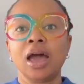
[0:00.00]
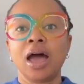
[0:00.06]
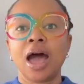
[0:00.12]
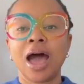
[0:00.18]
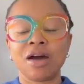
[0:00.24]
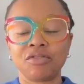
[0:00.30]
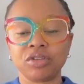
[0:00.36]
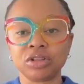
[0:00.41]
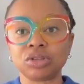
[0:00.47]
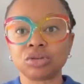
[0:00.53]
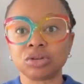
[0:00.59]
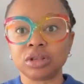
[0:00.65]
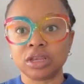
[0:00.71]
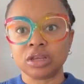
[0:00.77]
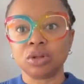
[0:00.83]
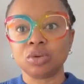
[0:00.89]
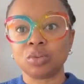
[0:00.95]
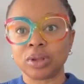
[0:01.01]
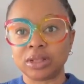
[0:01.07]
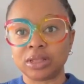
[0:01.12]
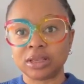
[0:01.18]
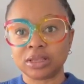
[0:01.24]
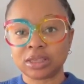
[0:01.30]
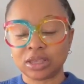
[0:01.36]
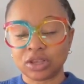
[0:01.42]
having to deal with
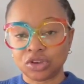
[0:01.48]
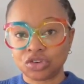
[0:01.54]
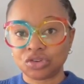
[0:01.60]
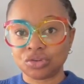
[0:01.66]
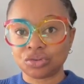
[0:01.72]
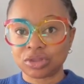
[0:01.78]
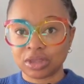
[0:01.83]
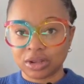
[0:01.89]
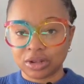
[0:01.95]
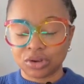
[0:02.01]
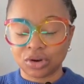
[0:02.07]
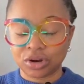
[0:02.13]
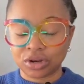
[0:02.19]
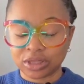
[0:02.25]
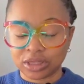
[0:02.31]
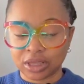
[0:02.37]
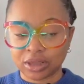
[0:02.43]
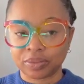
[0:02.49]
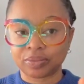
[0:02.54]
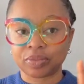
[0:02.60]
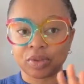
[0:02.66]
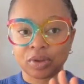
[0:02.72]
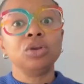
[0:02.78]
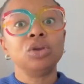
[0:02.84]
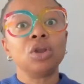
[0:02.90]
these issues in nursing.
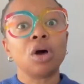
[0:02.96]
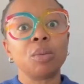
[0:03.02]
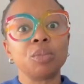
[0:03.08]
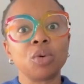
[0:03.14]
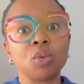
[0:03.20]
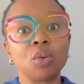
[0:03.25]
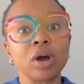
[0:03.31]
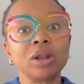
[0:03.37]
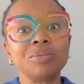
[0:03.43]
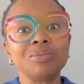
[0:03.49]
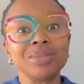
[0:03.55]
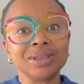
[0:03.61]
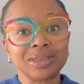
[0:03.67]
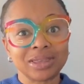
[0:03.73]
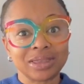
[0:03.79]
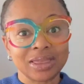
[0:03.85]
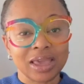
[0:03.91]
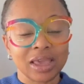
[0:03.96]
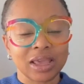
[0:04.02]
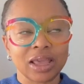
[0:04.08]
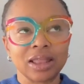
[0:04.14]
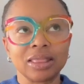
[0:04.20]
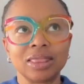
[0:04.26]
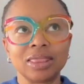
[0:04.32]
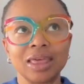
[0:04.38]
Number one mistake
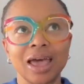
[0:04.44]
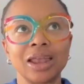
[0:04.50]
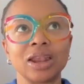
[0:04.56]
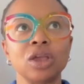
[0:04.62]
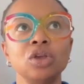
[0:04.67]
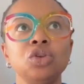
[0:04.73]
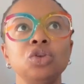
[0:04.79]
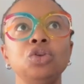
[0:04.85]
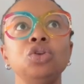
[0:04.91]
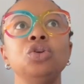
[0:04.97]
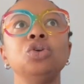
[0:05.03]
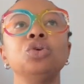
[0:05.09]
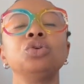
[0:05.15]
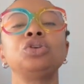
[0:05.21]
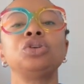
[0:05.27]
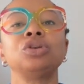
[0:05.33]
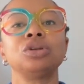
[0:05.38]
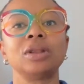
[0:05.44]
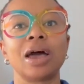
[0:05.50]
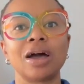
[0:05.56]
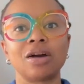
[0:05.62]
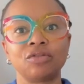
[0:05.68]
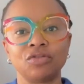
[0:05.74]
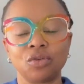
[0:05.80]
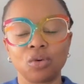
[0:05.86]
that you should
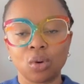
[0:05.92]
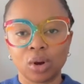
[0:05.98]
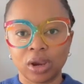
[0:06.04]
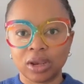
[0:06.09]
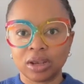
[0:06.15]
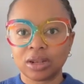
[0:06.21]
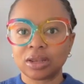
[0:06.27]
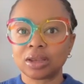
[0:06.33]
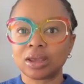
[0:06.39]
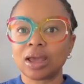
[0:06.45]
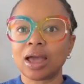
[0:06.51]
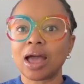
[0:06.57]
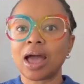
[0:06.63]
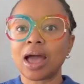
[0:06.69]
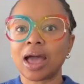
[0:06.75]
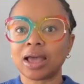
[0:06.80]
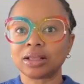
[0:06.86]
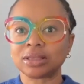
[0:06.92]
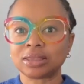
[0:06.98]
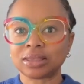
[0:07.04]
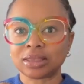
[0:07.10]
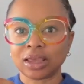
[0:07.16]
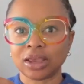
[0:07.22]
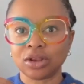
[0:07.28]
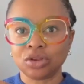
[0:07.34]
avoid as
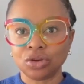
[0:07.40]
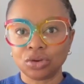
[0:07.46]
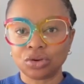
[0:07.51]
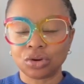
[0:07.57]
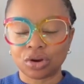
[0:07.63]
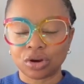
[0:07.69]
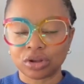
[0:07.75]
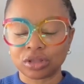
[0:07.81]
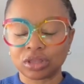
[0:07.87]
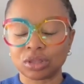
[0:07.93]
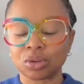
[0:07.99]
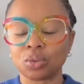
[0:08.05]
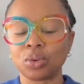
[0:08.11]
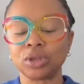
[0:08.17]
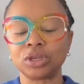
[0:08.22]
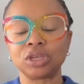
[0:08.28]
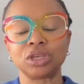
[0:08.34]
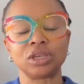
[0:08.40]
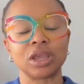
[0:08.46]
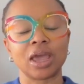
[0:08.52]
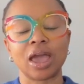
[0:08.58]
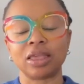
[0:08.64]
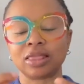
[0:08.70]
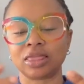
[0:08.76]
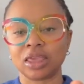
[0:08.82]
a new nurse, which
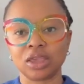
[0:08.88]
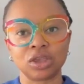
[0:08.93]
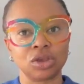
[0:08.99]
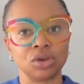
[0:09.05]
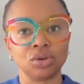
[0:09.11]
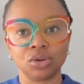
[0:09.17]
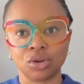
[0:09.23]
I think you